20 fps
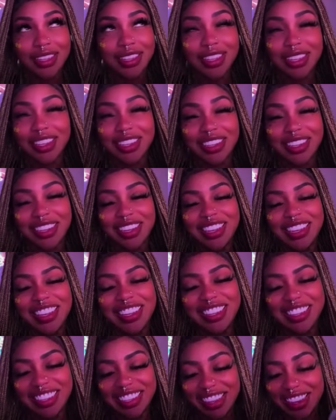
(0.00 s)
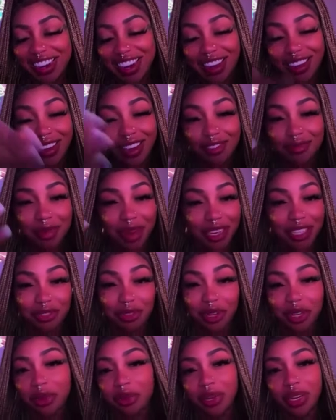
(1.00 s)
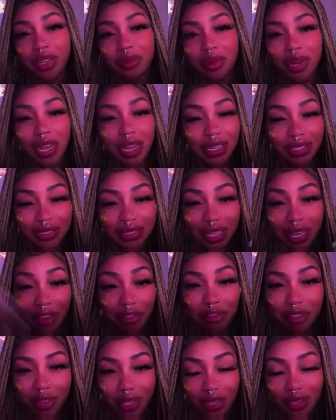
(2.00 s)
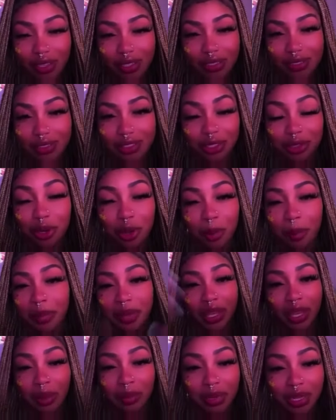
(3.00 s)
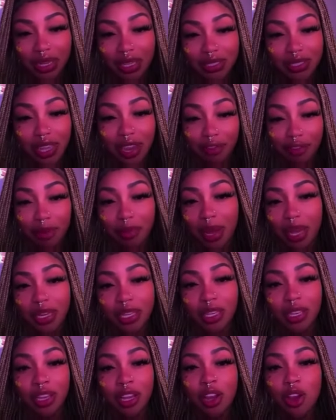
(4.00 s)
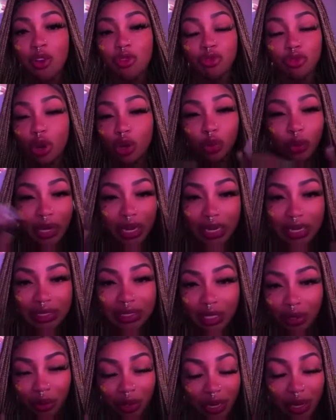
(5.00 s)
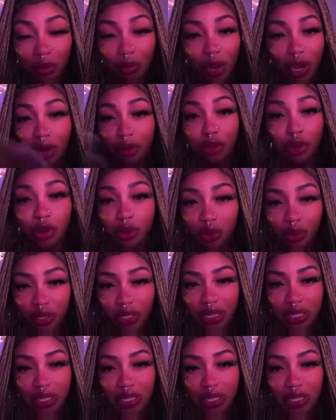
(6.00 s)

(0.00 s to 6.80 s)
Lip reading: Like, and everybody running with it, but I just left it, because you know me, I'm gonna let everybody run with anything when they want to run with.